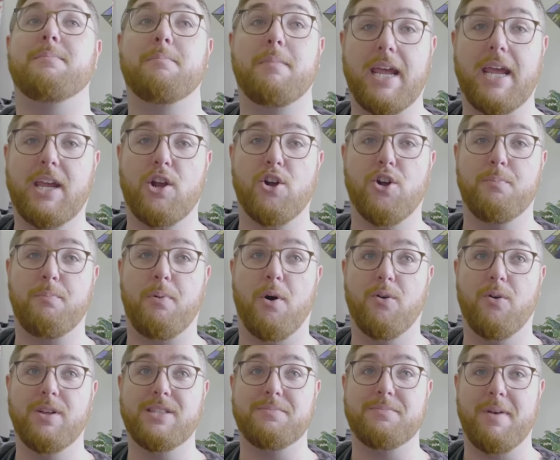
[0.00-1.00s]
Make your
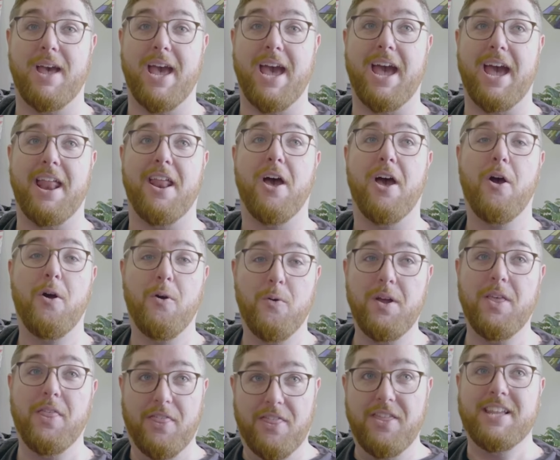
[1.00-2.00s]
opponents mad
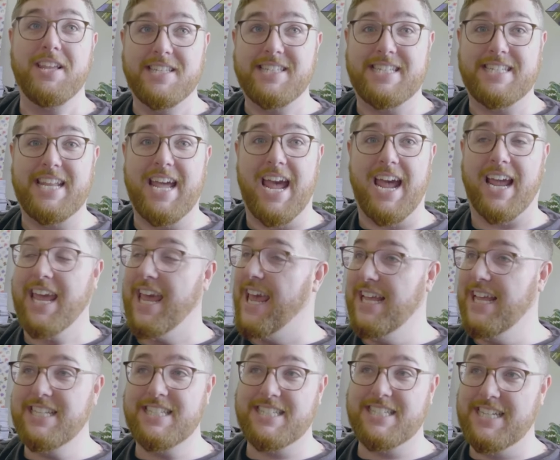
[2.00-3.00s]
with this deck.
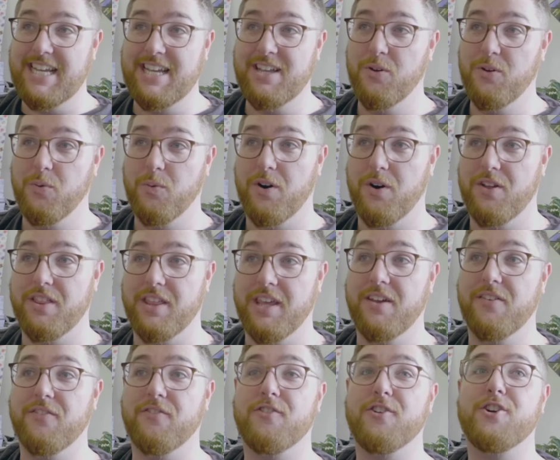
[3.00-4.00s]
It's tilt
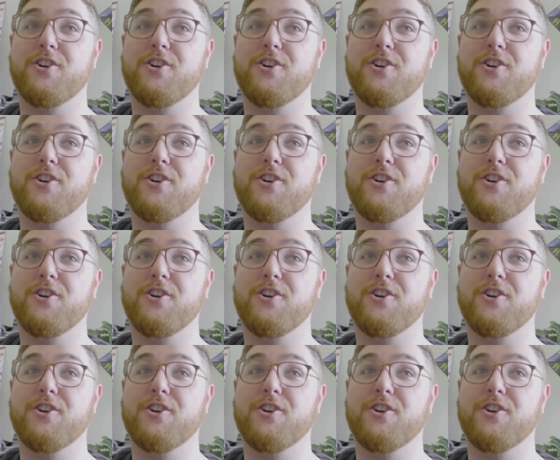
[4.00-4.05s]
worthy for